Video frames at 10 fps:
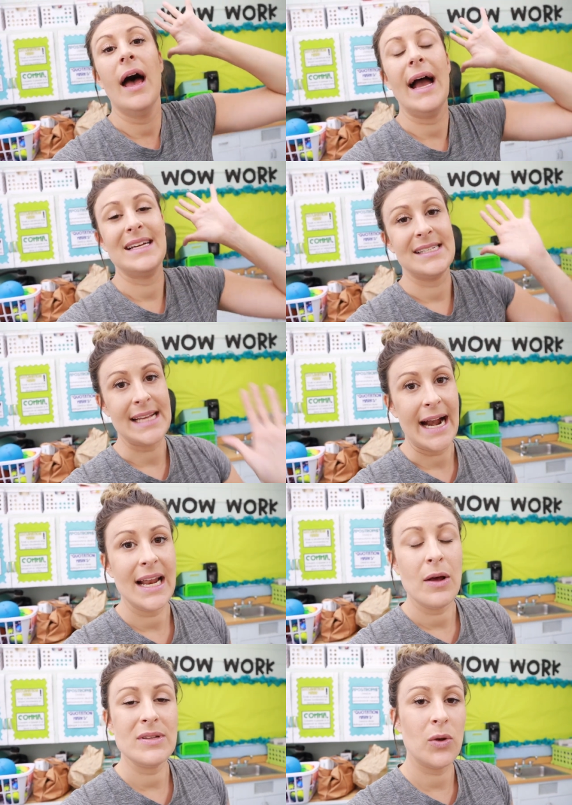I
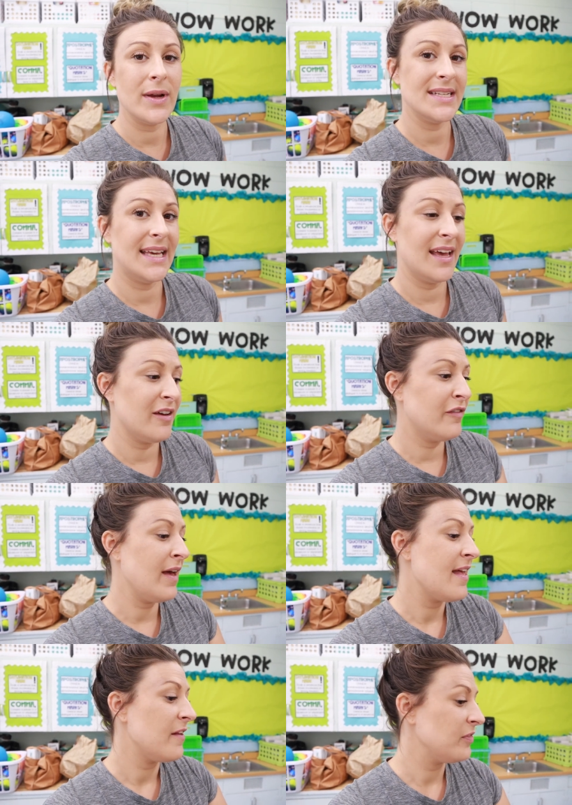decided I was going to
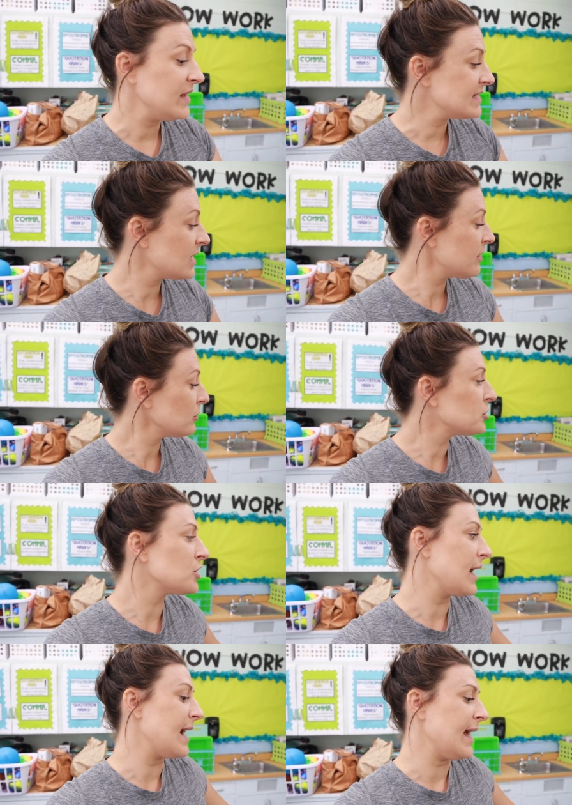give these another
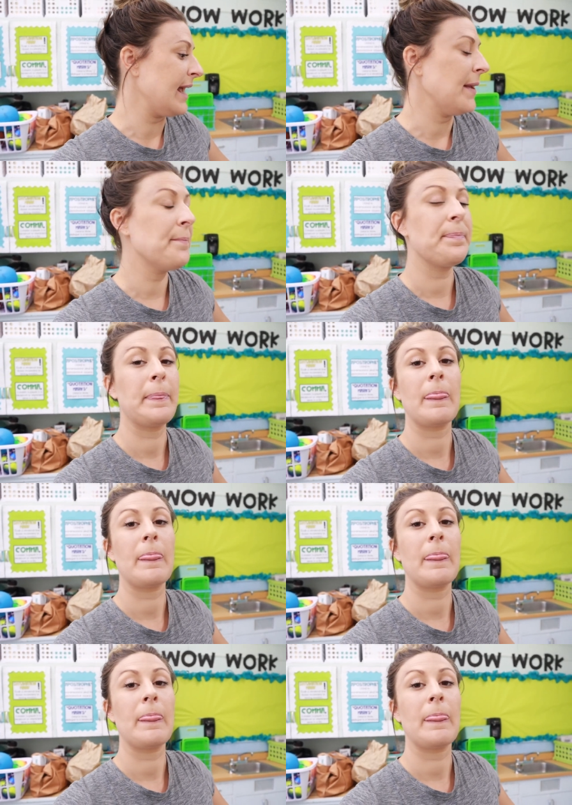try